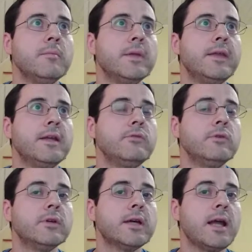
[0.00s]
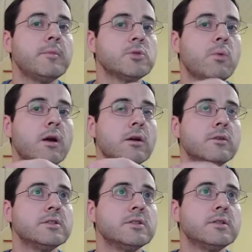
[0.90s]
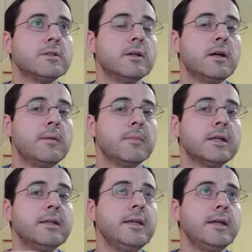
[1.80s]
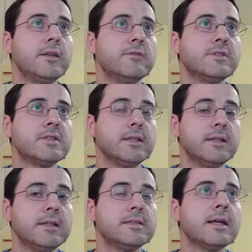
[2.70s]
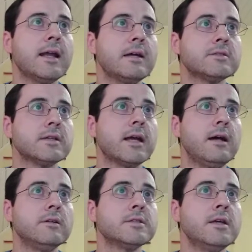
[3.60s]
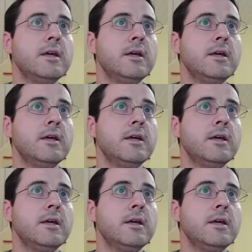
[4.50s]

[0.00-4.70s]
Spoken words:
But then if you look at how much water goes into cleaning the facilities that house the cows,